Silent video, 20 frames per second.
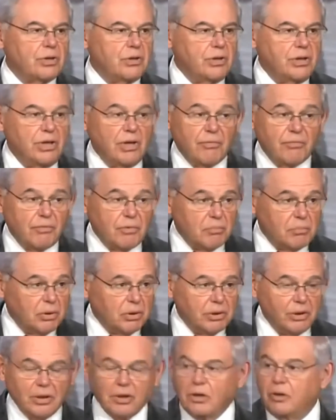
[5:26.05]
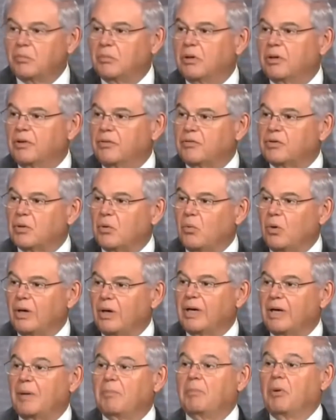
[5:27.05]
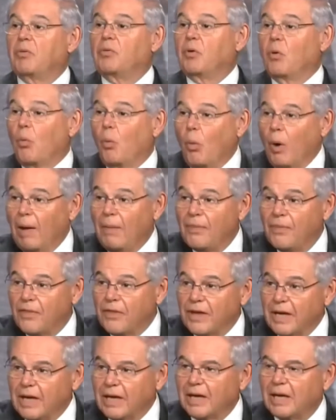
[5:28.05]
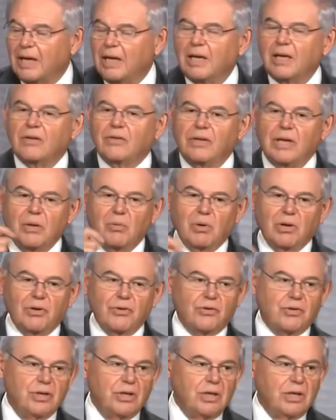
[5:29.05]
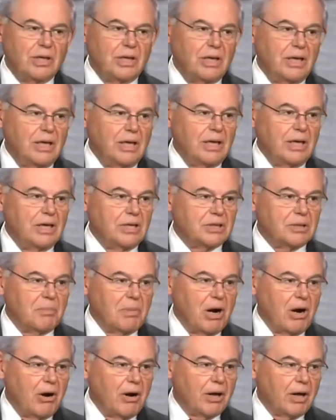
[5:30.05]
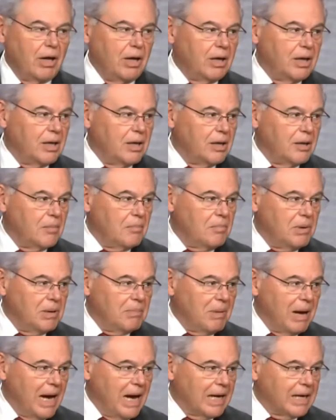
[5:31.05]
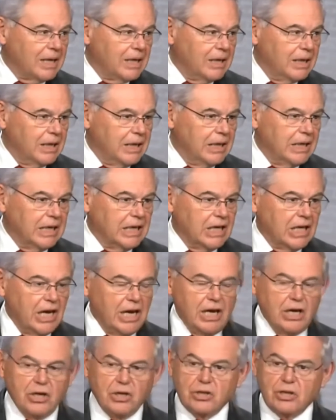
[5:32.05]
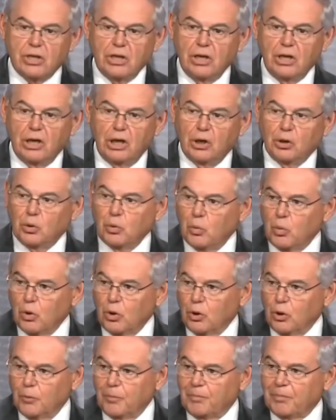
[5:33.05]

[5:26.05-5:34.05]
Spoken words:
different political beliefs and whatnot, but the one thing they want to see is America be back and engaged in the world.